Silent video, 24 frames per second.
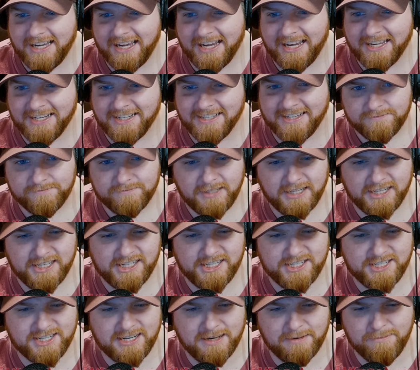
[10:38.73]
And
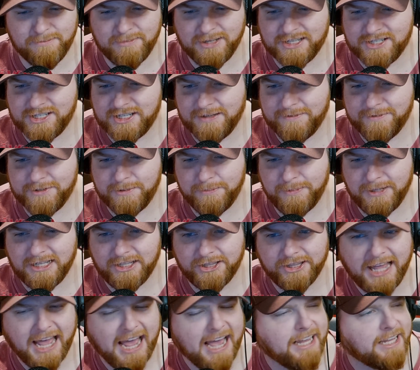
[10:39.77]
it's something that seems to be
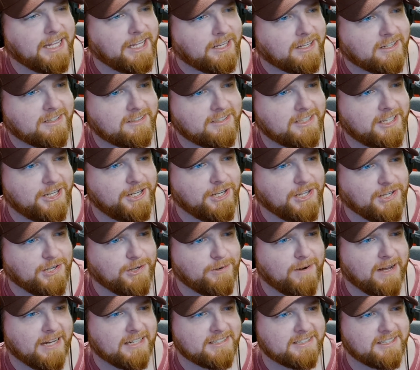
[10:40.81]
lacking in the
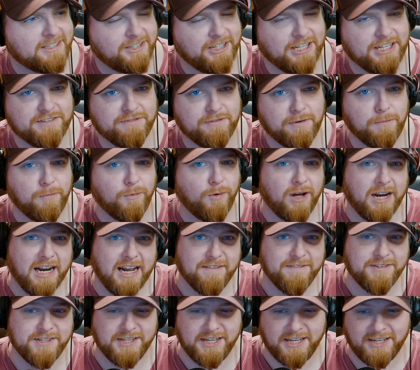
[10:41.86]
U.S., at least from what
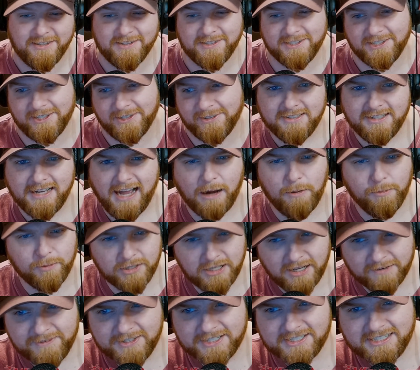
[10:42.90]
I've seen. So I would
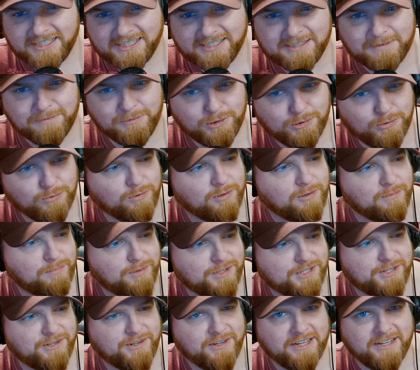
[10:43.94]
love to see some cool
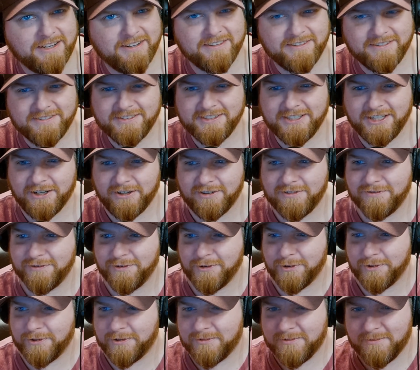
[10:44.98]
Brazilian,
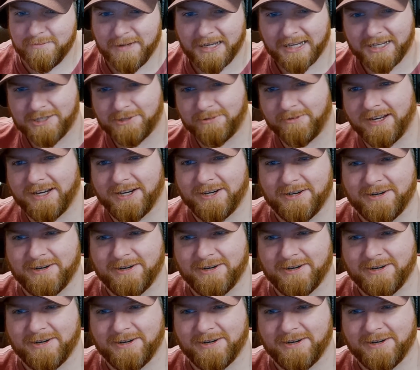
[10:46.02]
food make its way here.